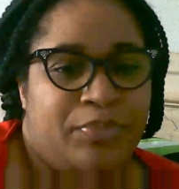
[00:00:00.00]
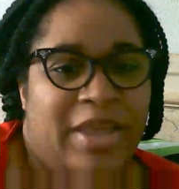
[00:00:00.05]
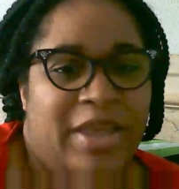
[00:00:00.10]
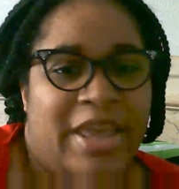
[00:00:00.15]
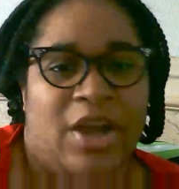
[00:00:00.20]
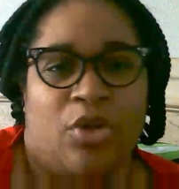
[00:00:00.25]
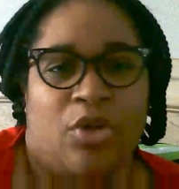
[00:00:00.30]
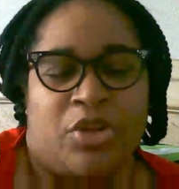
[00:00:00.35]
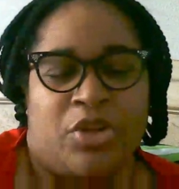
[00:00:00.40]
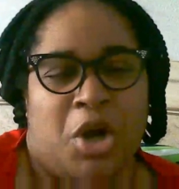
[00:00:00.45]

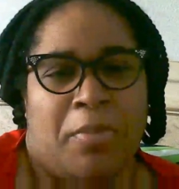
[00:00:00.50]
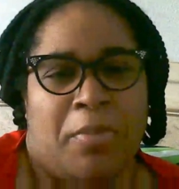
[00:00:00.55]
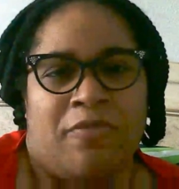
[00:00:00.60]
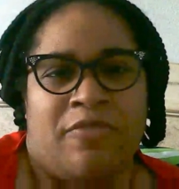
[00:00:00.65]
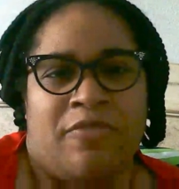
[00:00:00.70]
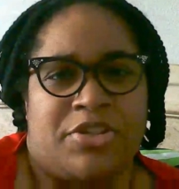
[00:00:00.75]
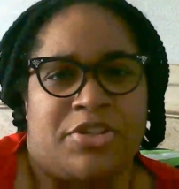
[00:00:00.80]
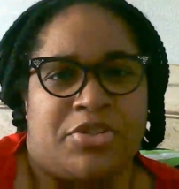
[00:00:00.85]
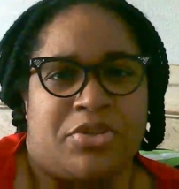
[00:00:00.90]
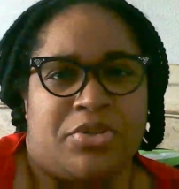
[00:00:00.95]
Healthcare
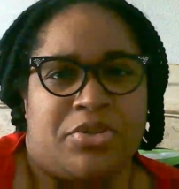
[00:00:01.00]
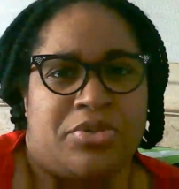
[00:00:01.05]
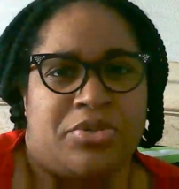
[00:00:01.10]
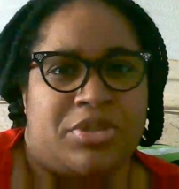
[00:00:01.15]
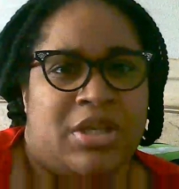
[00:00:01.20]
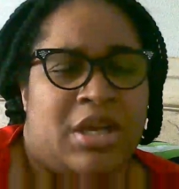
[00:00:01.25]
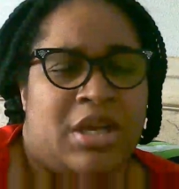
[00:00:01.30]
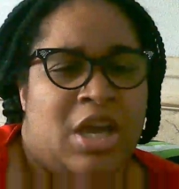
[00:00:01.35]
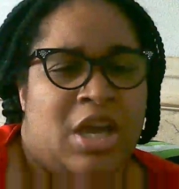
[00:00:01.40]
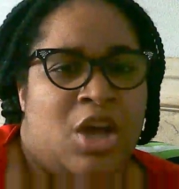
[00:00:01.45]
professionals.
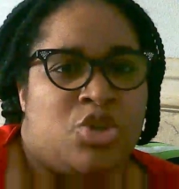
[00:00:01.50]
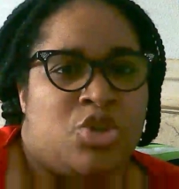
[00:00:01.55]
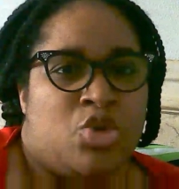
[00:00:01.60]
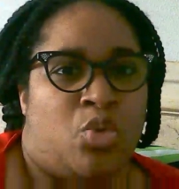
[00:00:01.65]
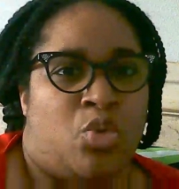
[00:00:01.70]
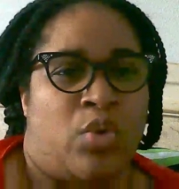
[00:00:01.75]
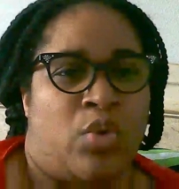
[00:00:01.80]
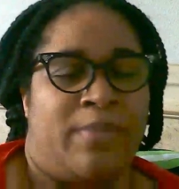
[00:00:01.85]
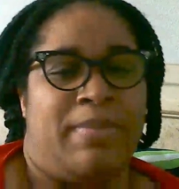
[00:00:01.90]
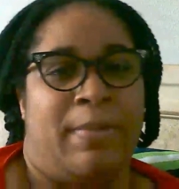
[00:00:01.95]

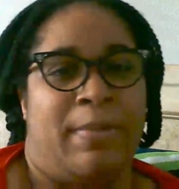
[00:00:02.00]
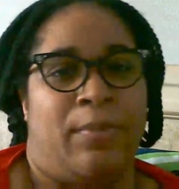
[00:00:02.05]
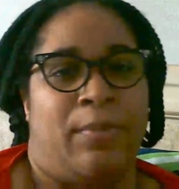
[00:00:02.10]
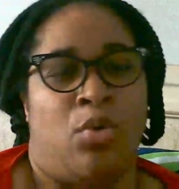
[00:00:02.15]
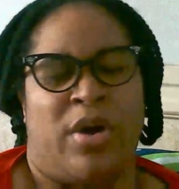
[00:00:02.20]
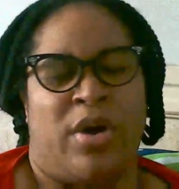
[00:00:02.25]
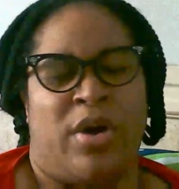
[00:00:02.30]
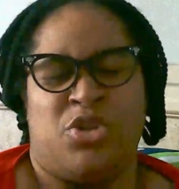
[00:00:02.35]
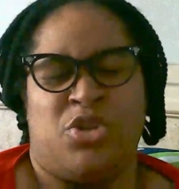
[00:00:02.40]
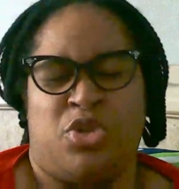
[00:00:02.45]
So people
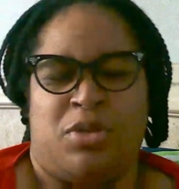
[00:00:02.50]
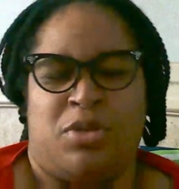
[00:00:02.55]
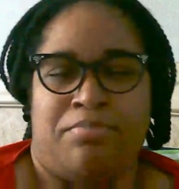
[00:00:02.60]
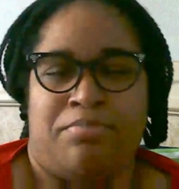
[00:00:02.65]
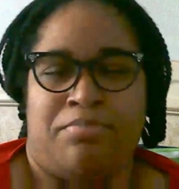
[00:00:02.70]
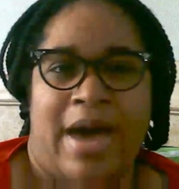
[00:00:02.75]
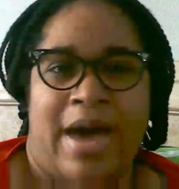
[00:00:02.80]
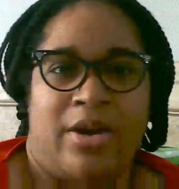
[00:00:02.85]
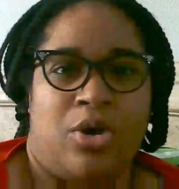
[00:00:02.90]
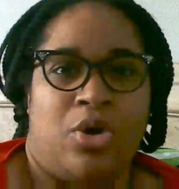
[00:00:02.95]
who are injured in
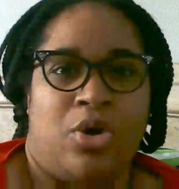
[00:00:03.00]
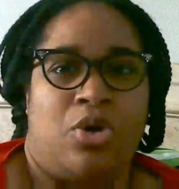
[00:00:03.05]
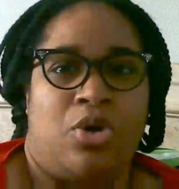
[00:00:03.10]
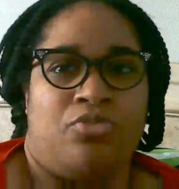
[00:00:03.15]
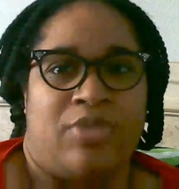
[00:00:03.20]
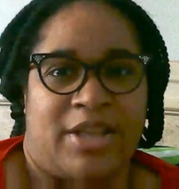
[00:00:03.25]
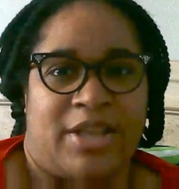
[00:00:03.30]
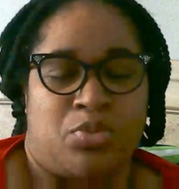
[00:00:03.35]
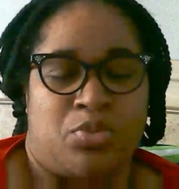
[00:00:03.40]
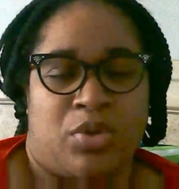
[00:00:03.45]
battle,
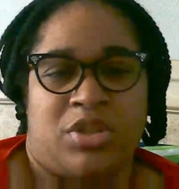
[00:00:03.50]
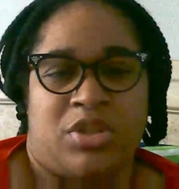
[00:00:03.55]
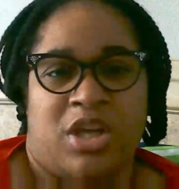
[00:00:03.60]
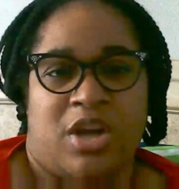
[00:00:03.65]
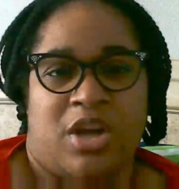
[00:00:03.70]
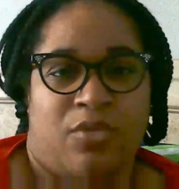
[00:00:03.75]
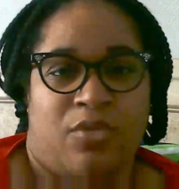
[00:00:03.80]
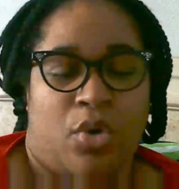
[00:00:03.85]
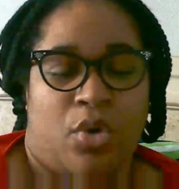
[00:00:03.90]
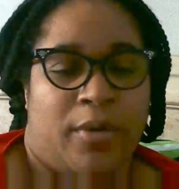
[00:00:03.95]
that's what
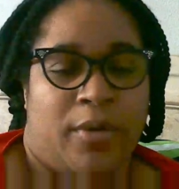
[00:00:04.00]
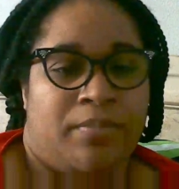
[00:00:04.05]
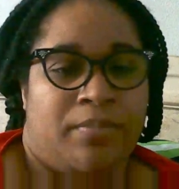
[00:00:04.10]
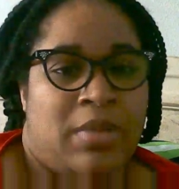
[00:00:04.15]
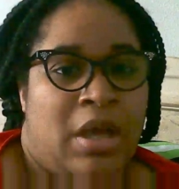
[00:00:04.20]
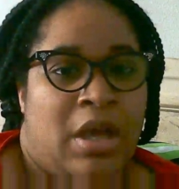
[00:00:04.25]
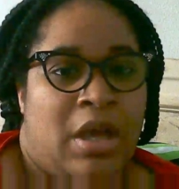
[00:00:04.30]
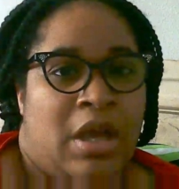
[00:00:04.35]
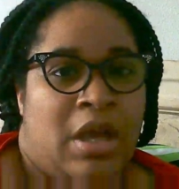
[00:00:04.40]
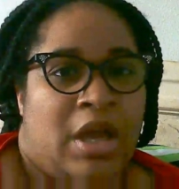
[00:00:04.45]
they're for.
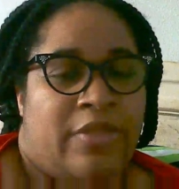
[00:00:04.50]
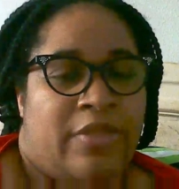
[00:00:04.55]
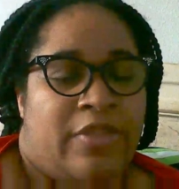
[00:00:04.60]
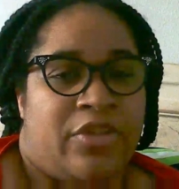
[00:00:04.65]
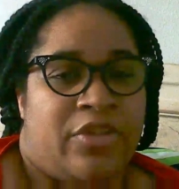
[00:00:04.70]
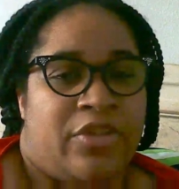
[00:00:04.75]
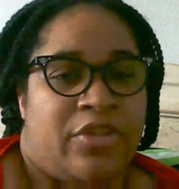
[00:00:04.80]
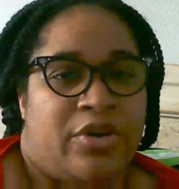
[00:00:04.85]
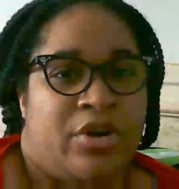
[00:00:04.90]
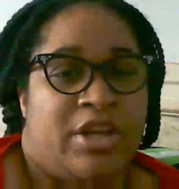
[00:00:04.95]
And the
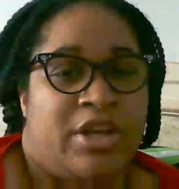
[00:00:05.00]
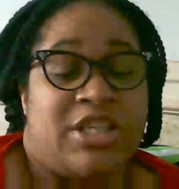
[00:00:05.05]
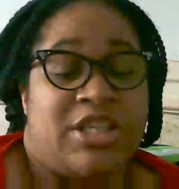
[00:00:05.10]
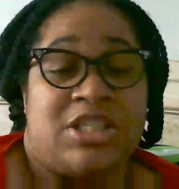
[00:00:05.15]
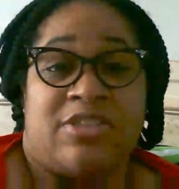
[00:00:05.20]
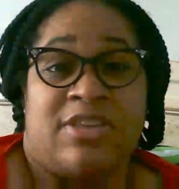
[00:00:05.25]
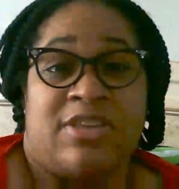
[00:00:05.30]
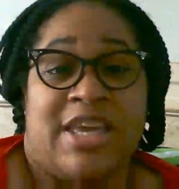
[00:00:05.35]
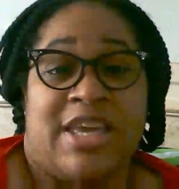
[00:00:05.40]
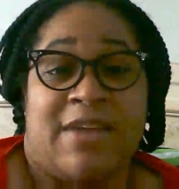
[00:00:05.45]
third is
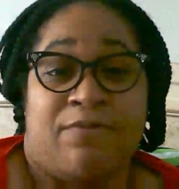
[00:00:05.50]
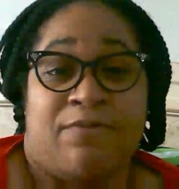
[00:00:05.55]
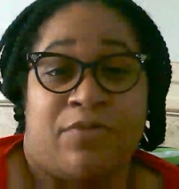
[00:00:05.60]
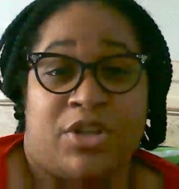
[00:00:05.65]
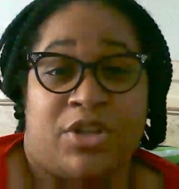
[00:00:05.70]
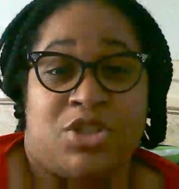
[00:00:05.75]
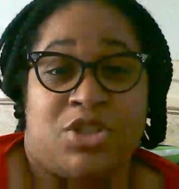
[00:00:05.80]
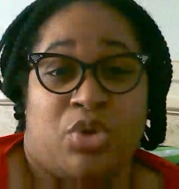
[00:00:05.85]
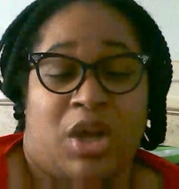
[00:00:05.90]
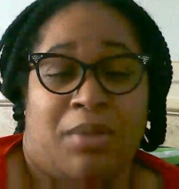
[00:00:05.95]
the
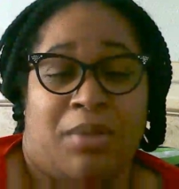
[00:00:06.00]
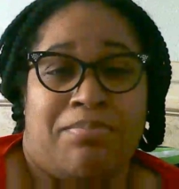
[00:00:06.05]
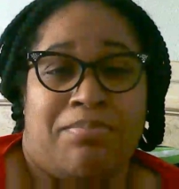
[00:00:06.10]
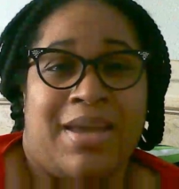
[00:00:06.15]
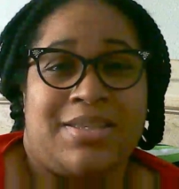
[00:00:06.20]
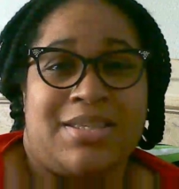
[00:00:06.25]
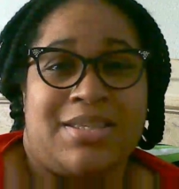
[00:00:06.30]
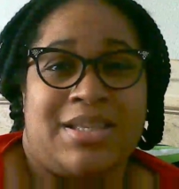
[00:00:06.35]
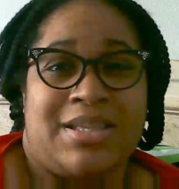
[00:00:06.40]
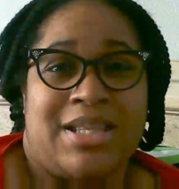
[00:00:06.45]
infantry.
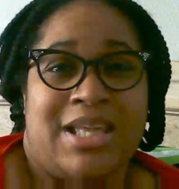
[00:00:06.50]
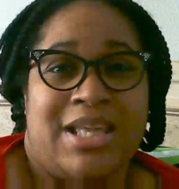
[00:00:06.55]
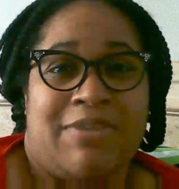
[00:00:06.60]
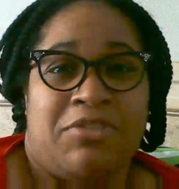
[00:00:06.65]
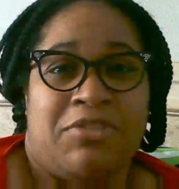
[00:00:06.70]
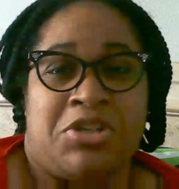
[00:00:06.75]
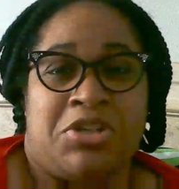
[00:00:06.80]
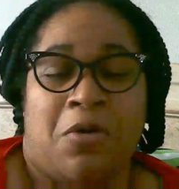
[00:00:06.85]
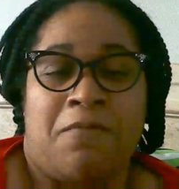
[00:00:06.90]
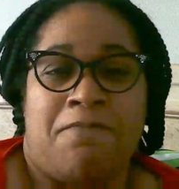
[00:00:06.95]
Basically, if
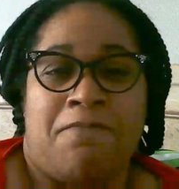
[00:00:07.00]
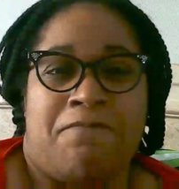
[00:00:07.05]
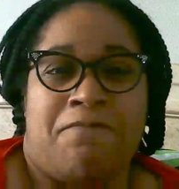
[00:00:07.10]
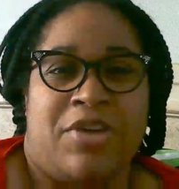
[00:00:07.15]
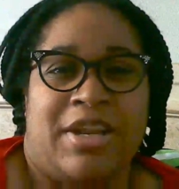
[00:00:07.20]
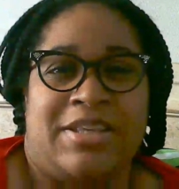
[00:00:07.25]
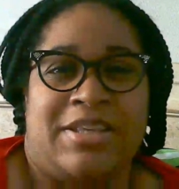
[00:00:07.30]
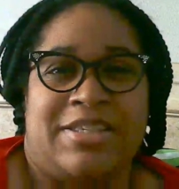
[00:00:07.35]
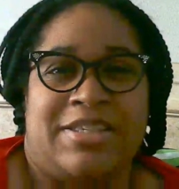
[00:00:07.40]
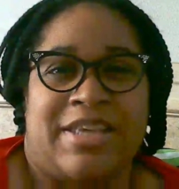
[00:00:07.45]
you don't
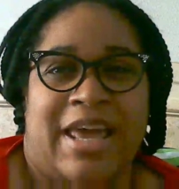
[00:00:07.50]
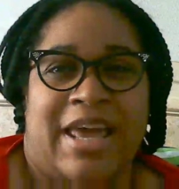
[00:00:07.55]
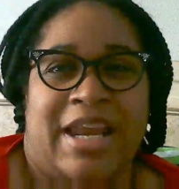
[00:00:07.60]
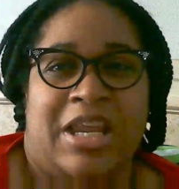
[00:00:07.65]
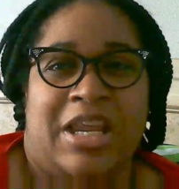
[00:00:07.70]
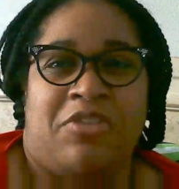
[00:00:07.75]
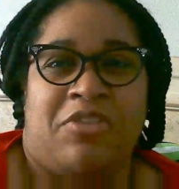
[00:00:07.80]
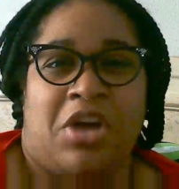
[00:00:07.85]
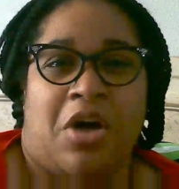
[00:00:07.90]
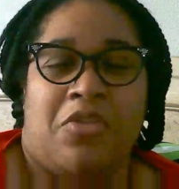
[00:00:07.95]
fit into
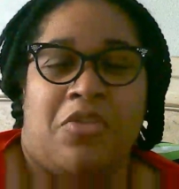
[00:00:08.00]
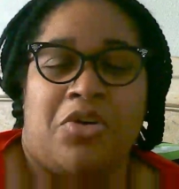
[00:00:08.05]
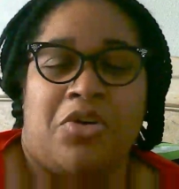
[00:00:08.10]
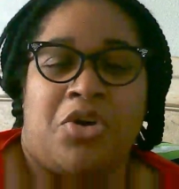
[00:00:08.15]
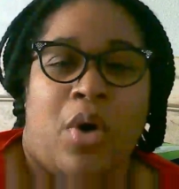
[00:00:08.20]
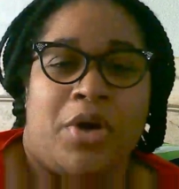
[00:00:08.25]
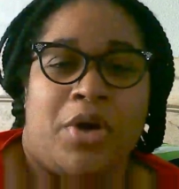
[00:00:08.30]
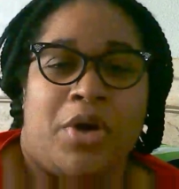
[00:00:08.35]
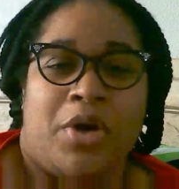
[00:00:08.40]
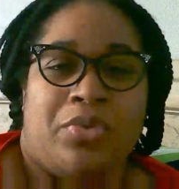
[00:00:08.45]
any of the other
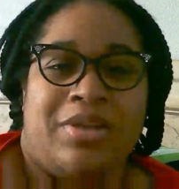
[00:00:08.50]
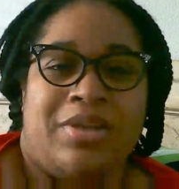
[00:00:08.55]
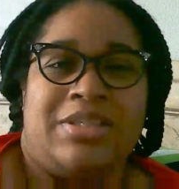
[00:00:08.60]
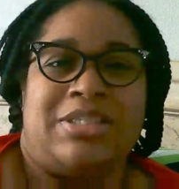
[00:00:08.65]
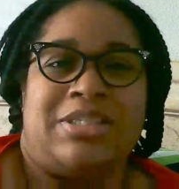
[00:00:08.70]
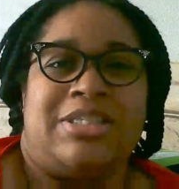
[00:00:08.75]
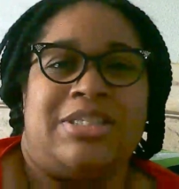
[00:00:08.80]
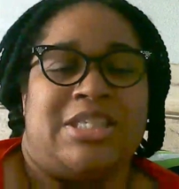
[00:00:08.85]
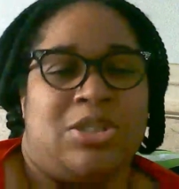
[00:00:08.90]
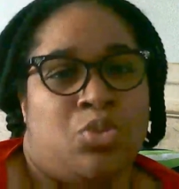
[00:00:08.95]
quadrants,
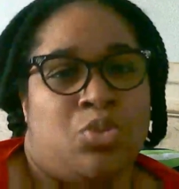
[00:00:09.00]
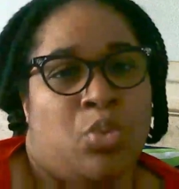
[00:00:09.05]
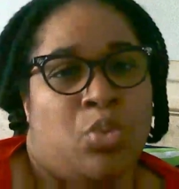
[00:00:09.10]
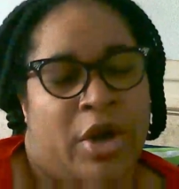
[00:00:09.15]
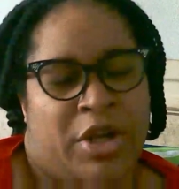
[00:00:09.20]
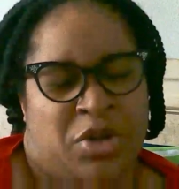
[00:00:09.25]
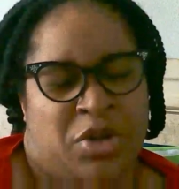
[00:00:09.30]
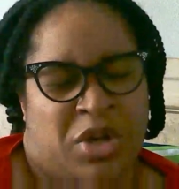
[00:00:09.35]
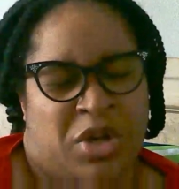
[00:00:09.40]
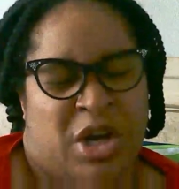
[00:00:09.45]
this is where
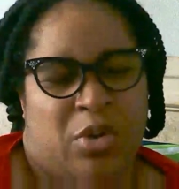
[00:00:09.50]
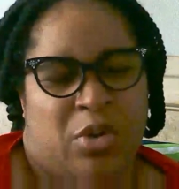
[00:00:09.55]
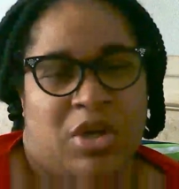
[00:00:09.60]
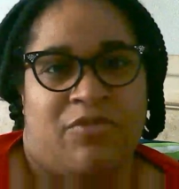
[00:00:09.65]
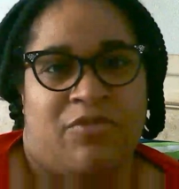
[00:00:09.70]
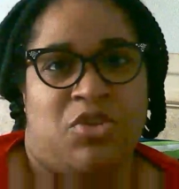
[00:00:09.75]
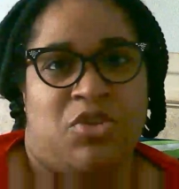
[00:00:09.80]
you go. If